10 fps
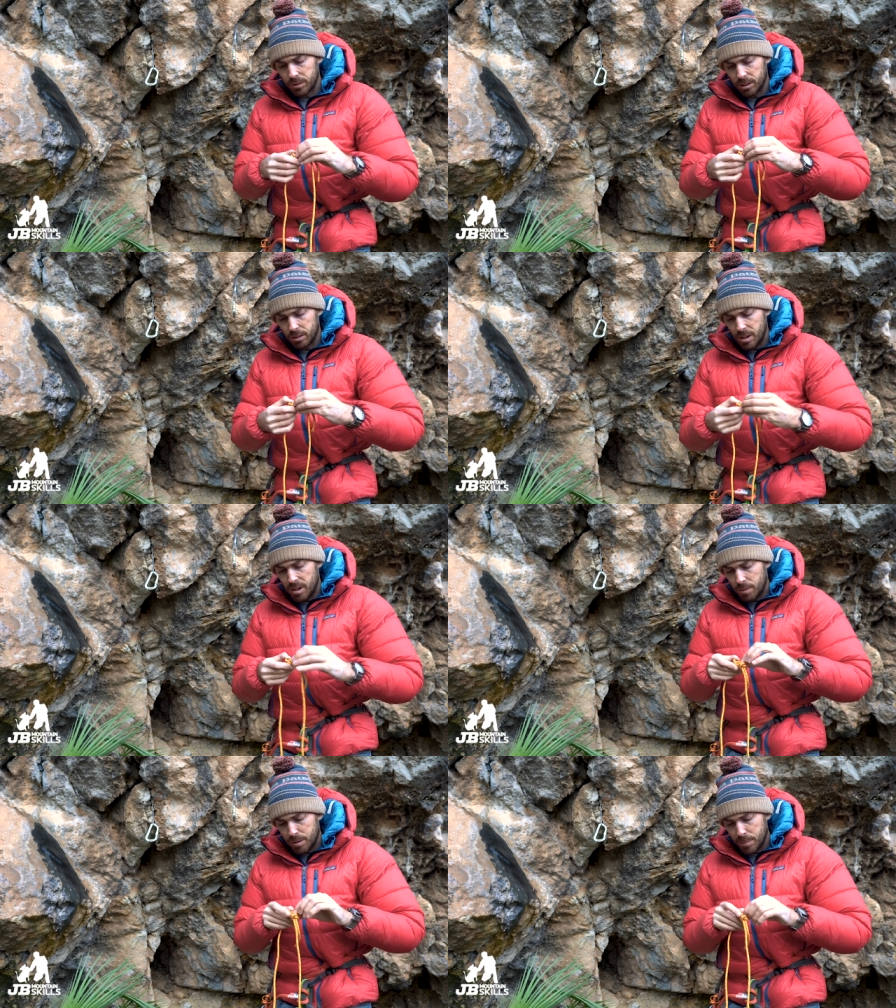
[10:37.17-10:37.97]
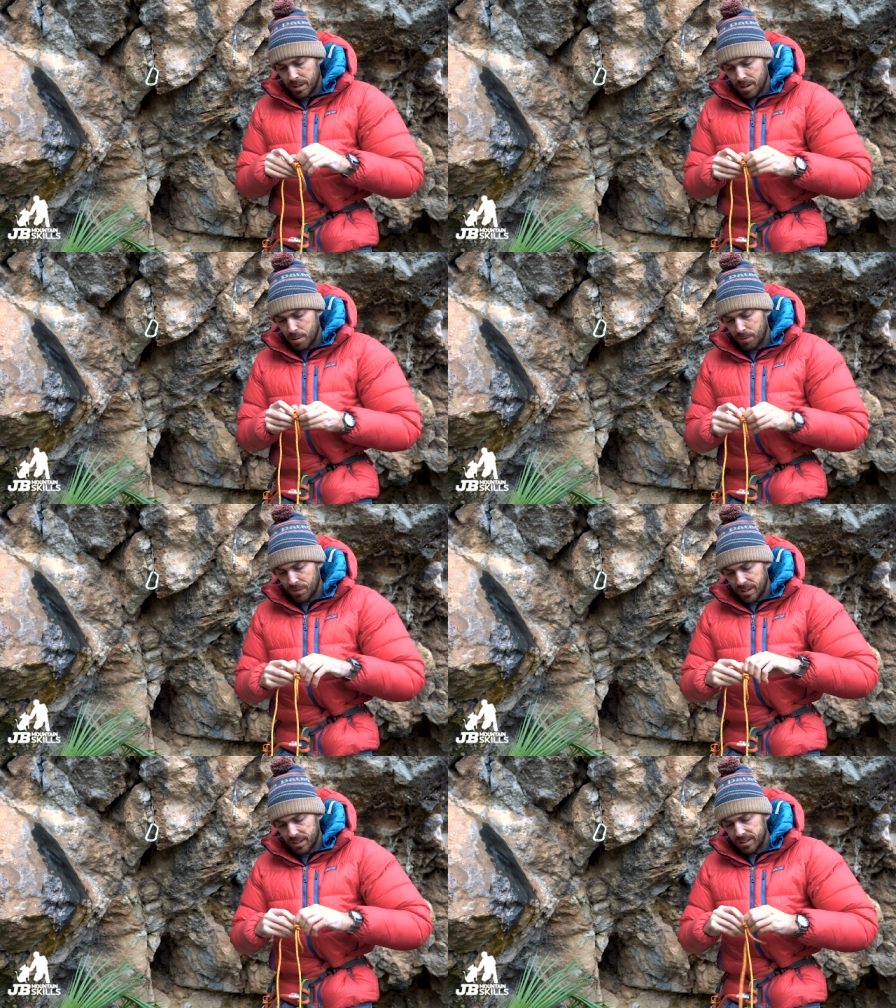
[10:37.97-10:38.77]
So with my cold
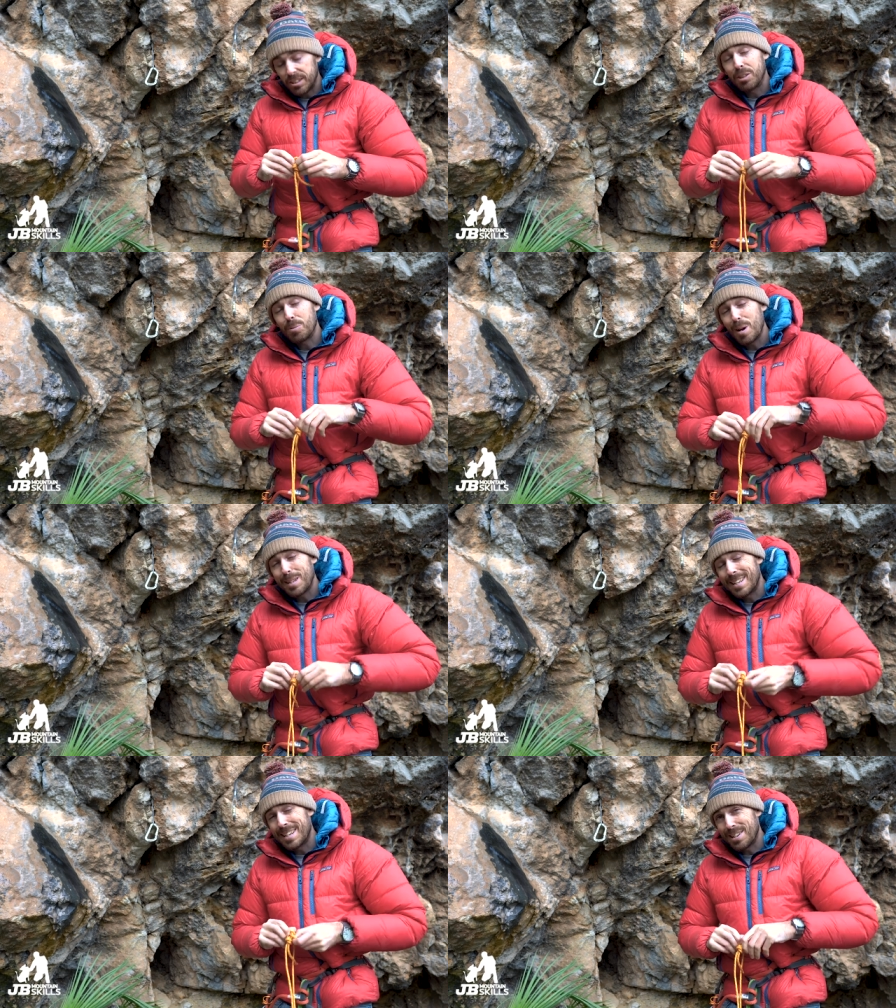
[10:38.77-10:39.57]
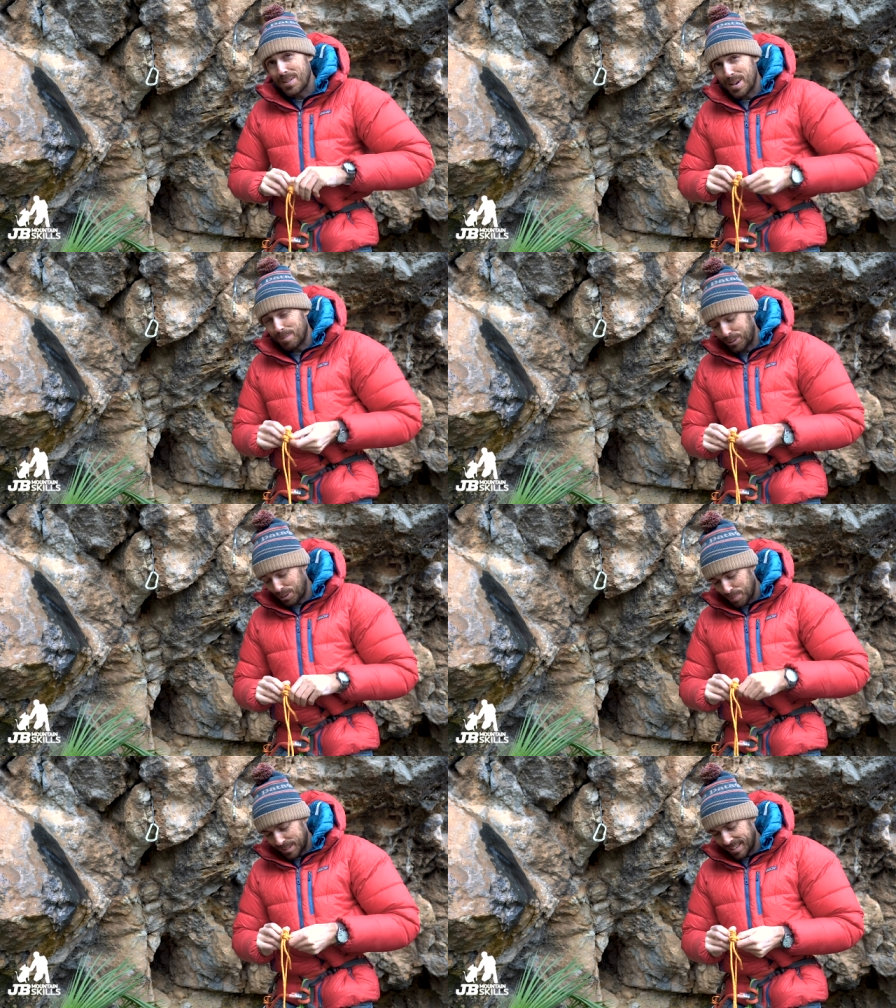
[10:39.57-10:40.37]
fingers, this is why I didn't do it up
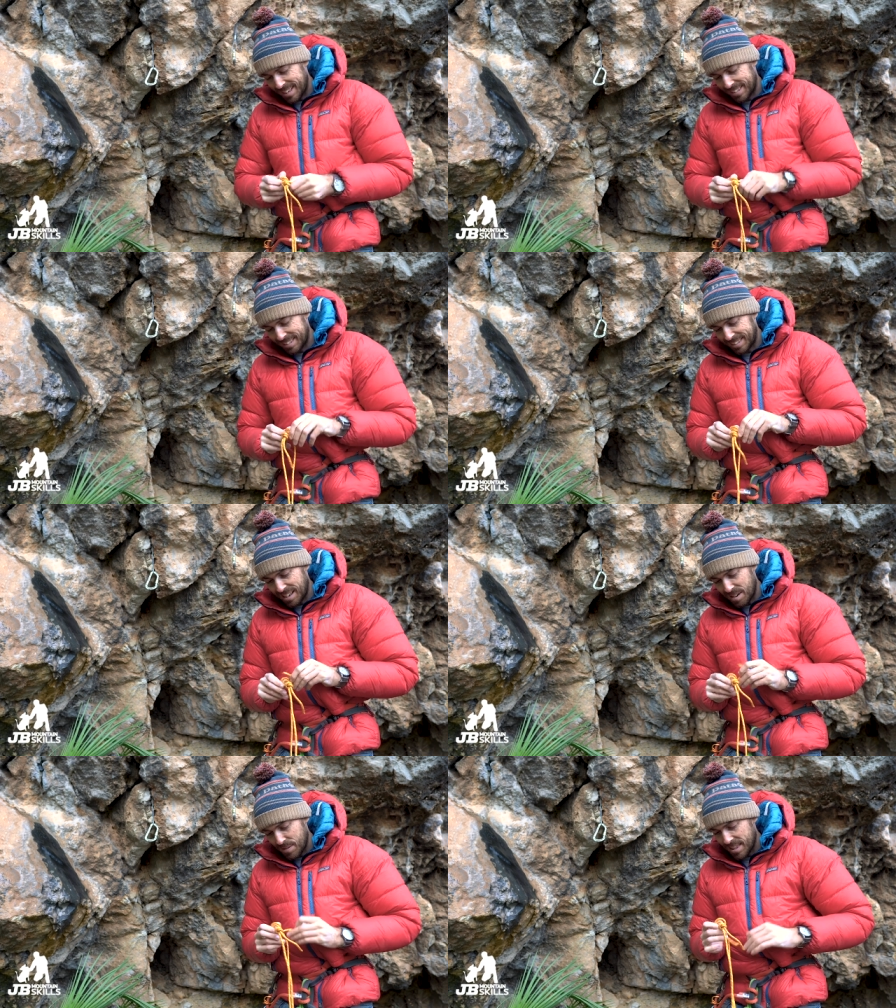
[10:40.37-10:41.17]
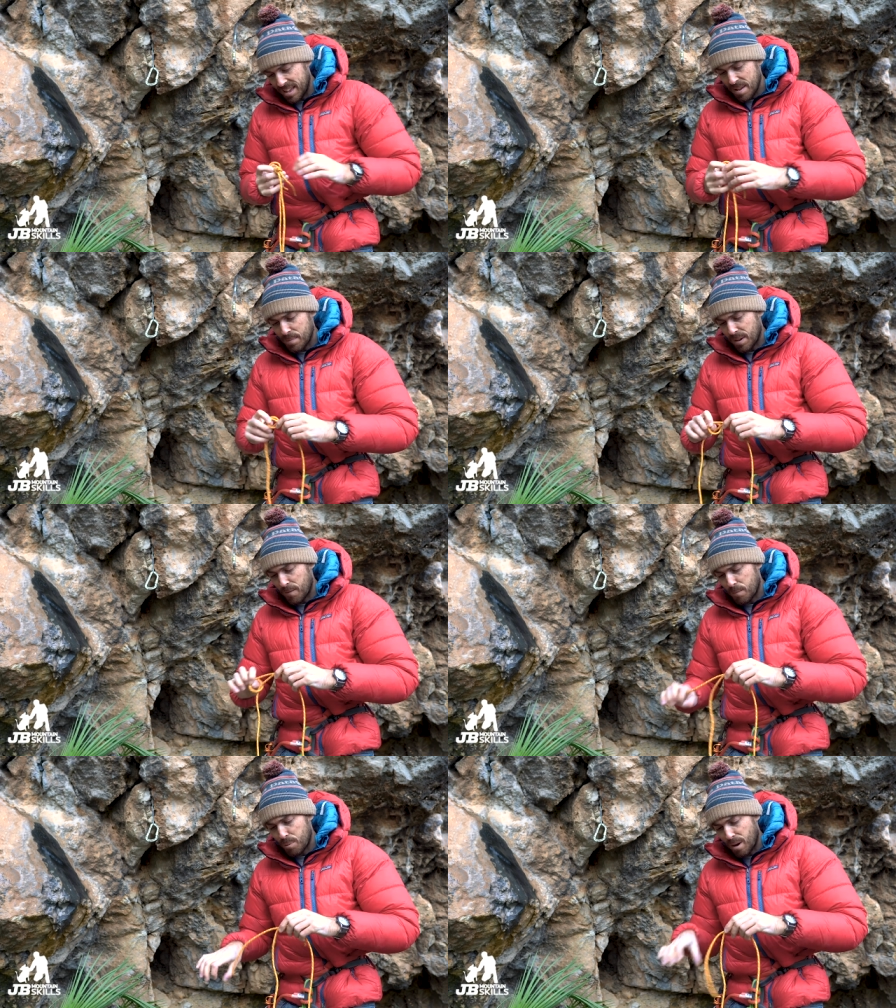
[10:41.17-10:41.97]
super tight to start with, bit
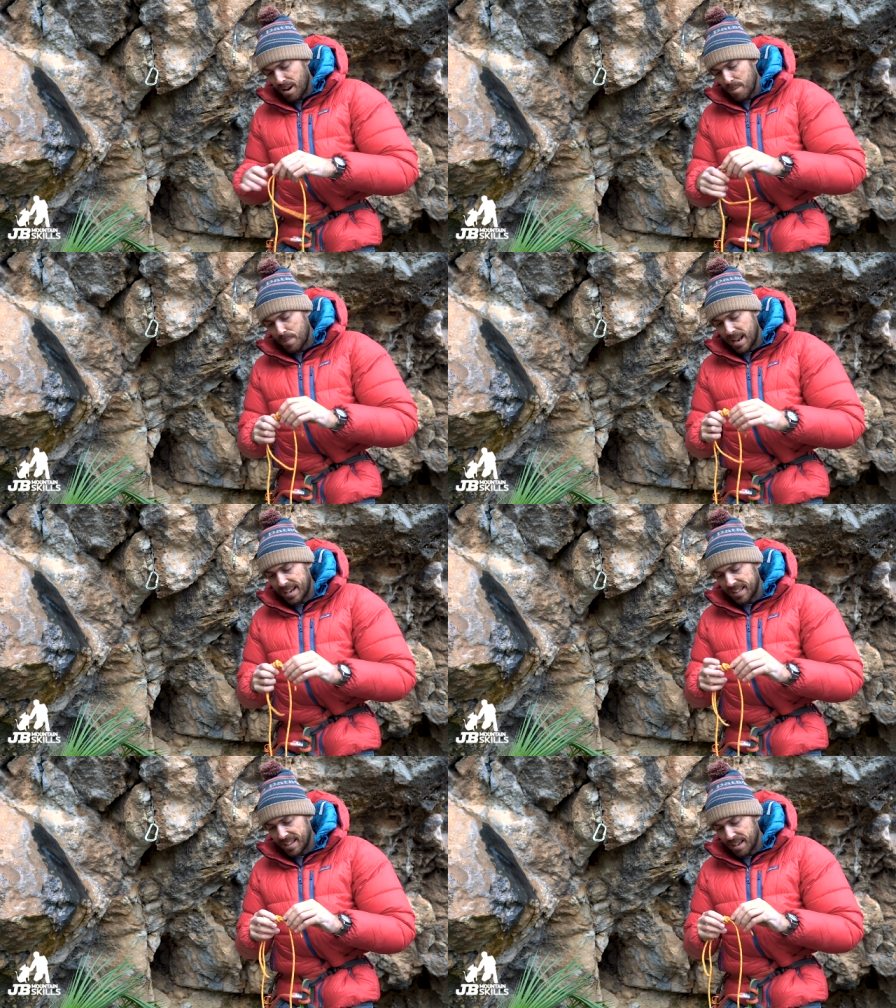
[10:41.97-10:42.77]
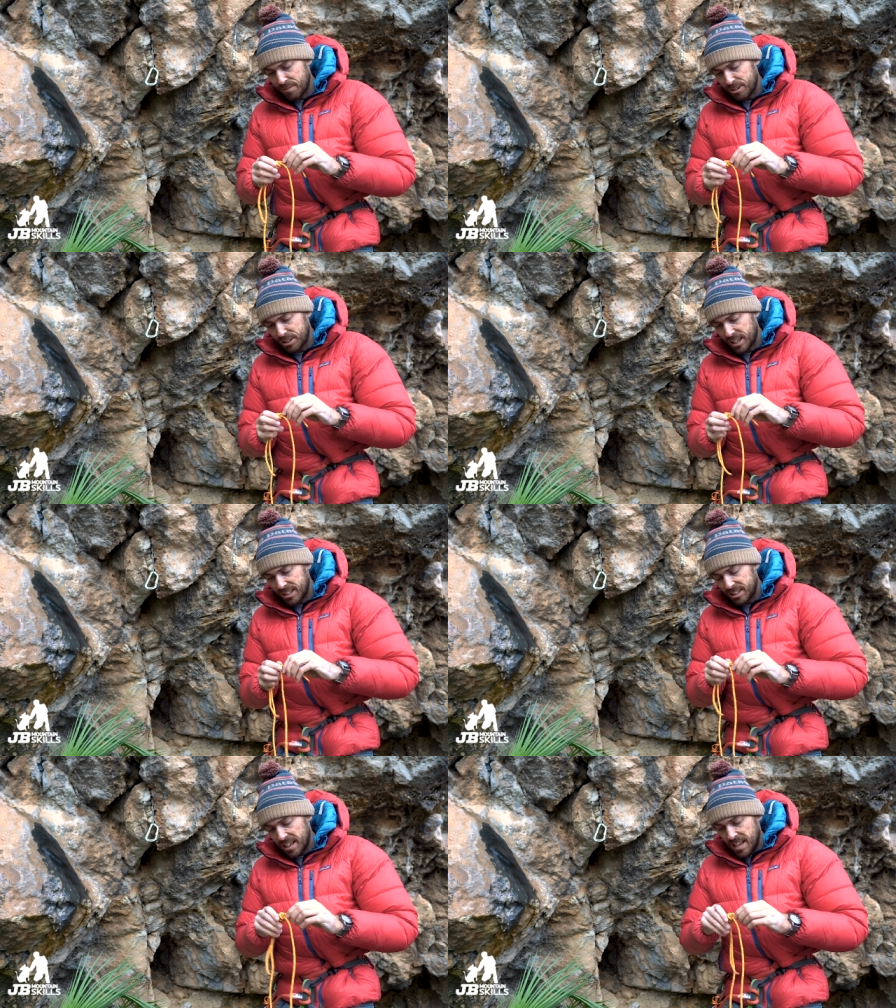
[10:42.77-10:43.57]
of prior planning there for a
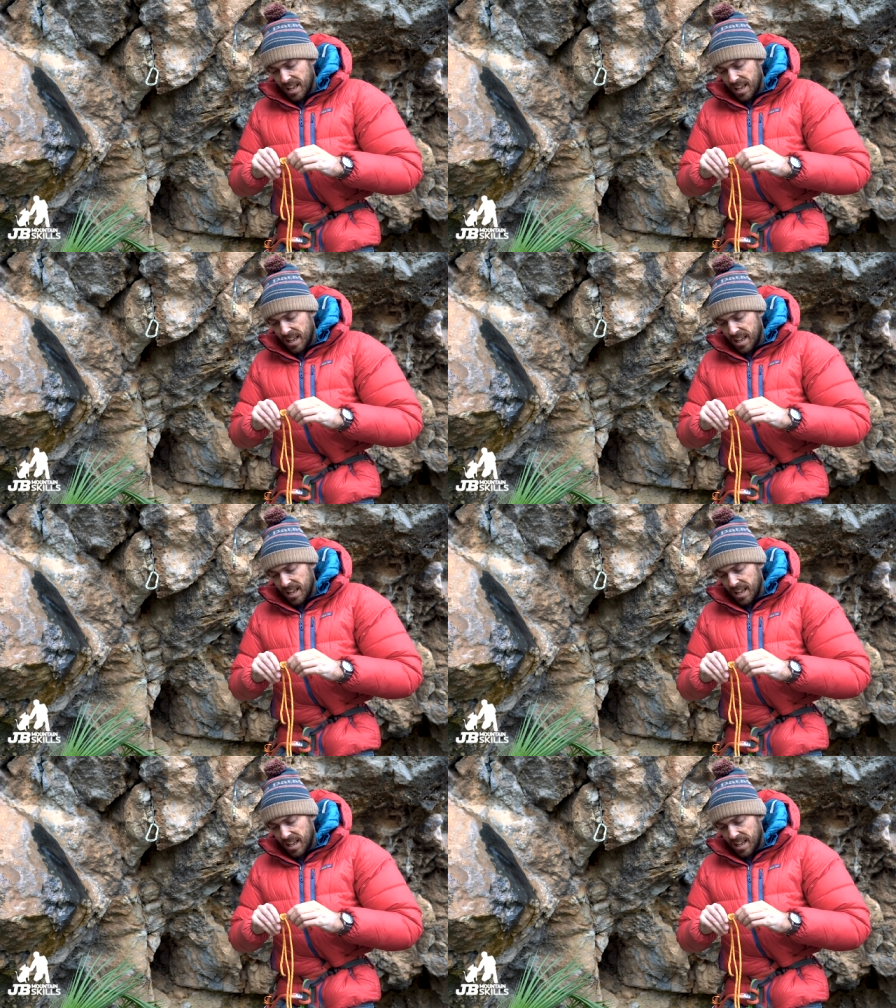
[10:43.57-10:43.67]
change,